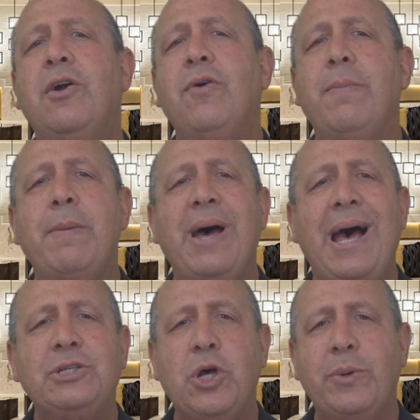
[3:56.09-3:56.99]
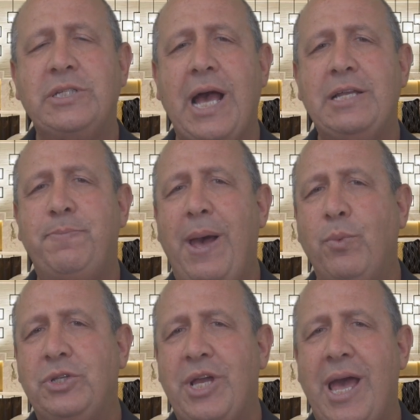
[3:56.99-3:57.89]
Remember, as always, guys, bet
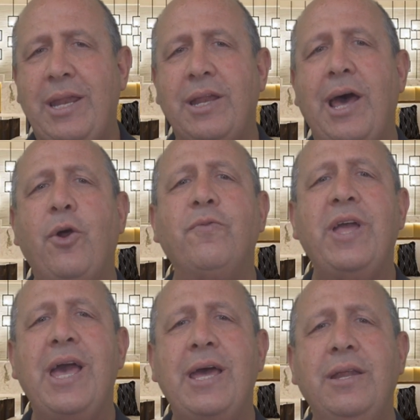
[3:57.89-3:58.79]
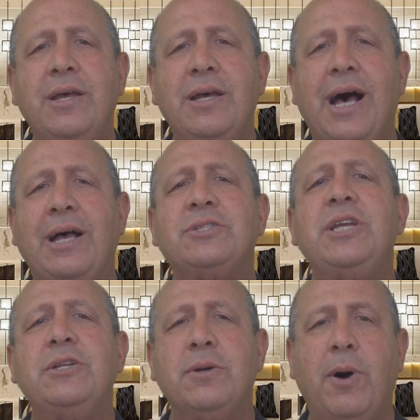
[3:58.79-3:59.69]
with your head and not over your head. I'll
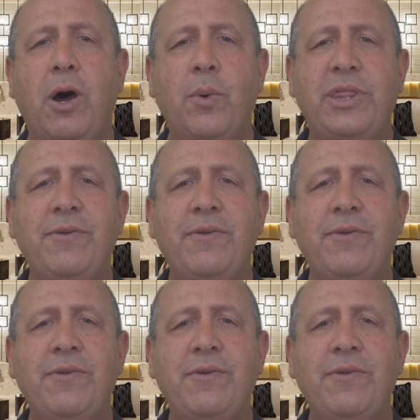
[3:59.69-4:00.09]
see you tomorrow with